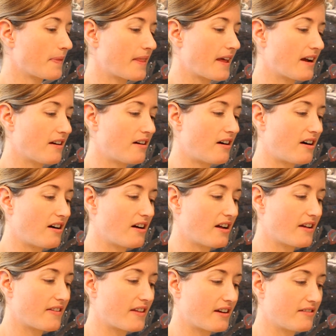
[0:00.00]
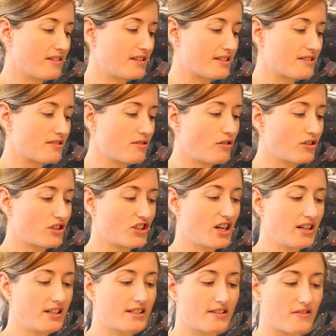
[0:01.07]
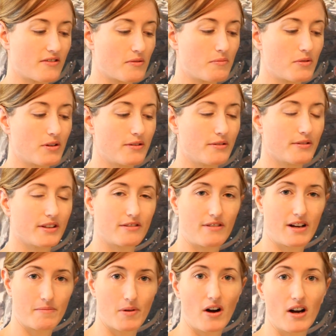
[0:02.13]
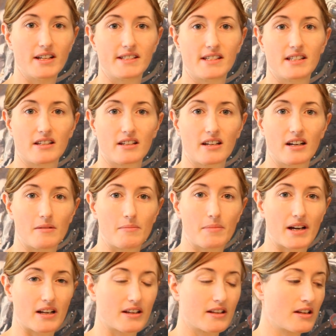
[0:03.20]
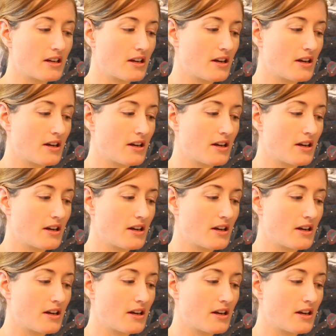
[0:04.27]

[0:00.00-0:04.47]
there is not just the blue and the red bias in the colour palette.